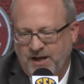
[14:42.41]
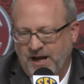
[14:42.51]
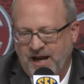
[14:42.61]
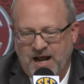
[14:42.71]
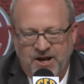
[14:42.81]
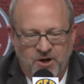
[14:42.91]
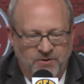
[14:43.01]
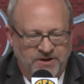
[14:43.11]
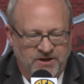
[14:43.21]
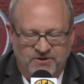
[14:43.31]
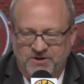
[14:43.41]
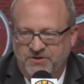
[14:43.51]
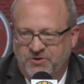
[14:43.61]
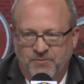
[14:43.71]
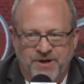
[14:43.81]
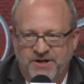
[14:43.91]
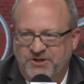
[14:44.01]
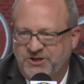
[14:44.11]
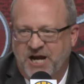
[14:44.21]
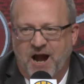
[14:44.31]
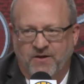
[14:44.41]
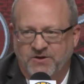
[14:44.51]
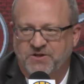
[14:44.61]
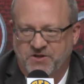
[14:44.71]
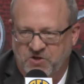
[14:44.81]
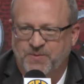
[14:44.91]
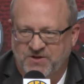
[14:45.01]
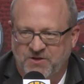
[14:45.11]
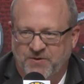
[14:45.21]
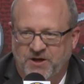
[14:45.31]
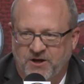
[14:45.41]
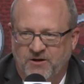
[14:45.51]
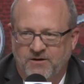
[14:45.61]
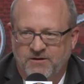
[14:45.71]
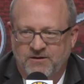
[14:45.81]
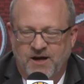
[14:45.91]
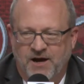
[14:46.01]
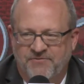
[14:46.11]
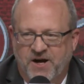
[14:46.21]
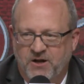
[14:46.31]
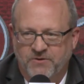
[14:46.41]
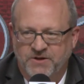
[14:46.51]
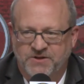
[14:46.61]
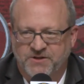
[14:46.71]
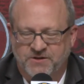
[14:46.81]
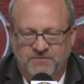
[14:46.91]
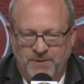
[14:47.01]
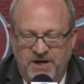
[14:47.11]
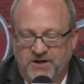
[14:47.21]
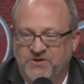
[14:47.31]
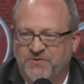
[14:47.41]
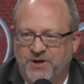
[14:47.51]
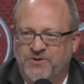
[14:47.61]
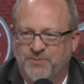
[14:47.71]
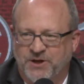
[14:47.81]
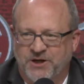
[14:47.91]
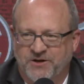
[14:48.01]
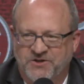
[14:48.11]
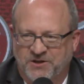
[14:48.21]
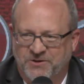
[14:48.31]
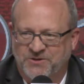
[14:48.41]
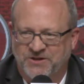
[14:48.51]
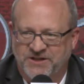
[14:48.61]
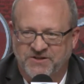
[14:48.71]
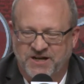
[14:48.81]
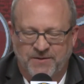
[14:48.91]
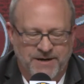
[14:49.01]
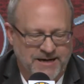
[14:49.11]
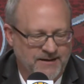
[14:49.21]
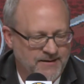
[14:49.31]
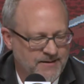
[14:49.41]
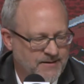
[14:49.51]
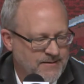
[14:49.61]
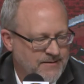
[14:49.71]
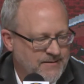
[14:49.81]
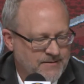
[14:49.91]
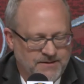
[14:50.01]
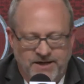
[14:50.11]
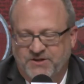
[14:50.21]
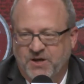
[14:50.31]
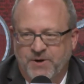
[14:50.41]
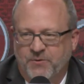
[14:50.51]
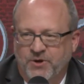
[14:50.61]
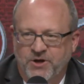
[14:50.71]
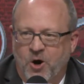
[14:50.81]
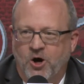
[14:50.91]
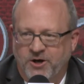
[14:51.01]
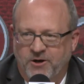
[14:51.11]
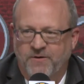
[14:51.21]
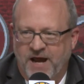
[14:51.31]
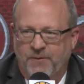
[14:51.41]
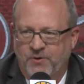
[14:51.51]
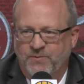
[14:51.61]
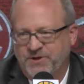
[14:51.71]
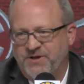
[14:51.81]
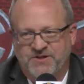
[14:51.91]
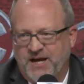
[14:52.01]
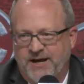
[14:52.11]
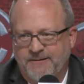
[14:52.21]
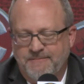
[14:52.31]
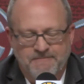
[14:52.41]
And I know that there's a tremendous challenge this specific year. I follow this as, because of Coach Blair, as closely as anybody. It's going to be a really hard year in that room to decide.